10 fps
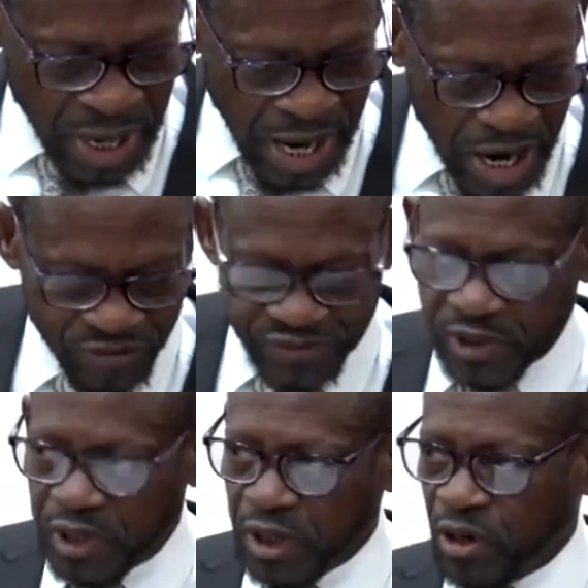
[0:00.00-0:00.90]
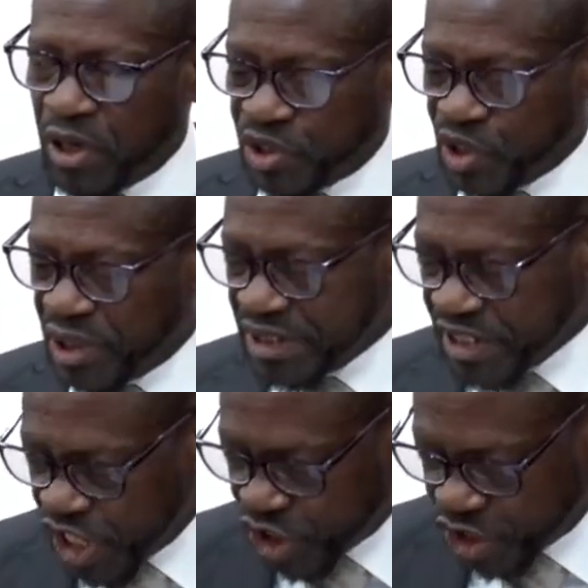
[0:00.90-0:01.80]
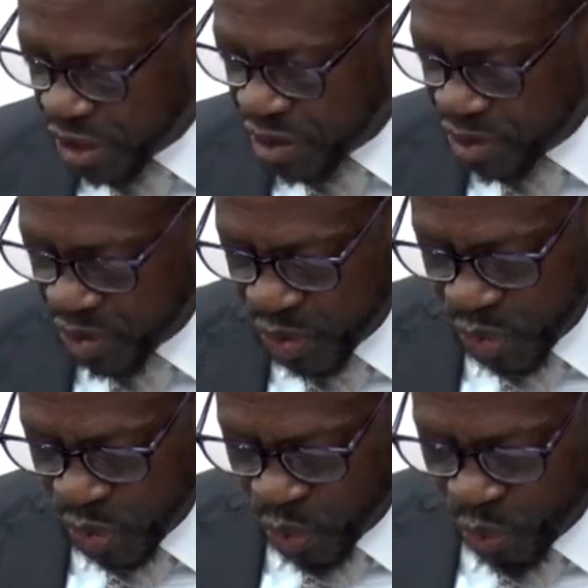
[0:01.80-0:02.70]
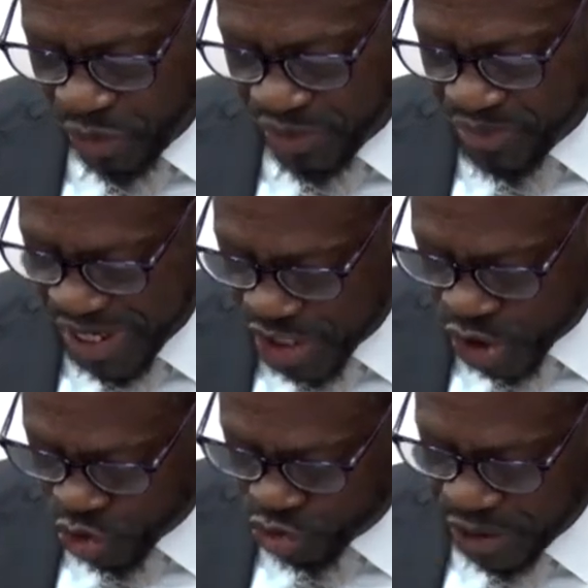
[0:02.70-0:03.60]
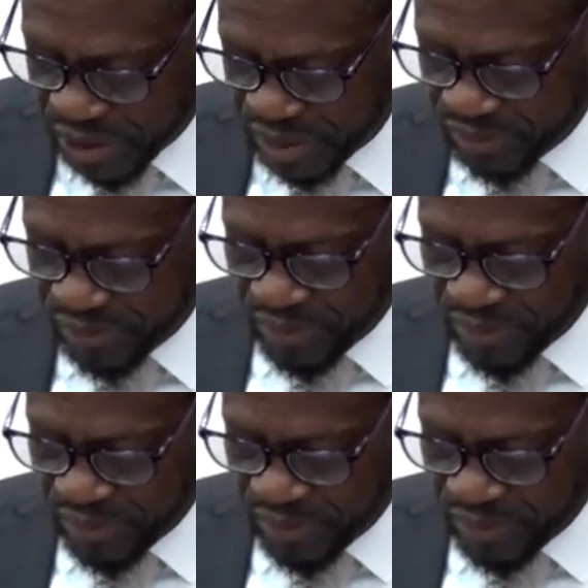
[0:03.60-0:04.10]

after consultation with the ministry